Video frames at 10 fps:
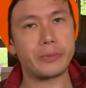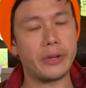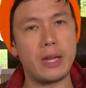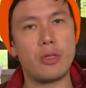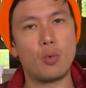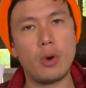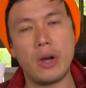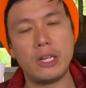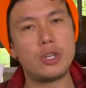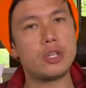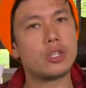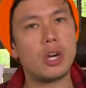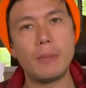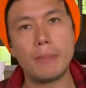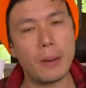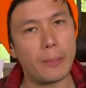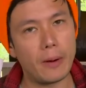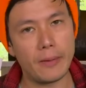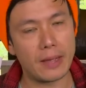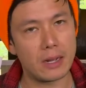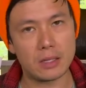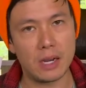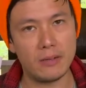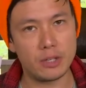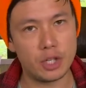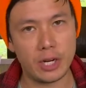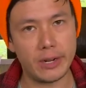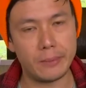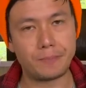Again, it's just salt and pepper on the outside of this chicken.